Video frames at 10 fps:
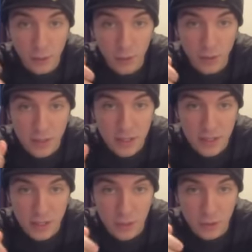with just
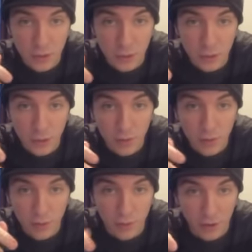these 2
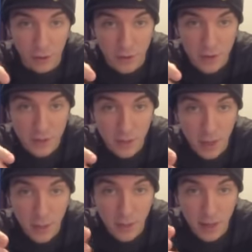fingers.
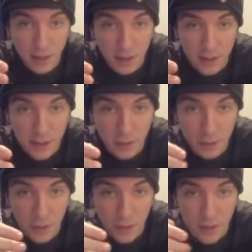But I could also
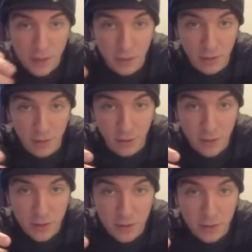do it with these 2
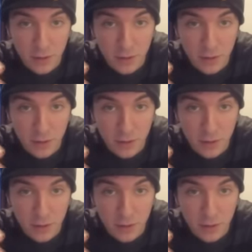fingers,